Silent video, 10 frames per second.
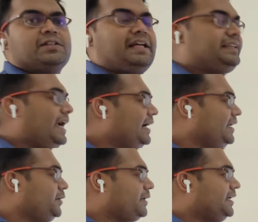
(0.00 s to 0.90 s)
So like that,
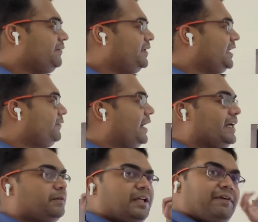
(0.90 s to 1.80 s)
you can definitely
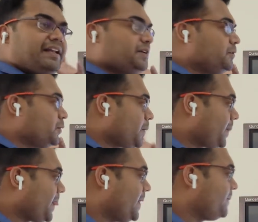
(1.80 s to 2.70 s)
find out the value.
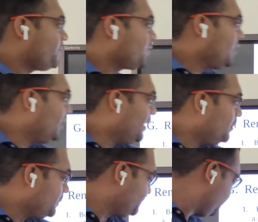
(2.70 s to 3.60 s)

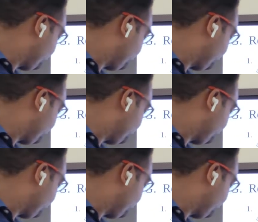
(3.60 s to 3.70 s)
Now,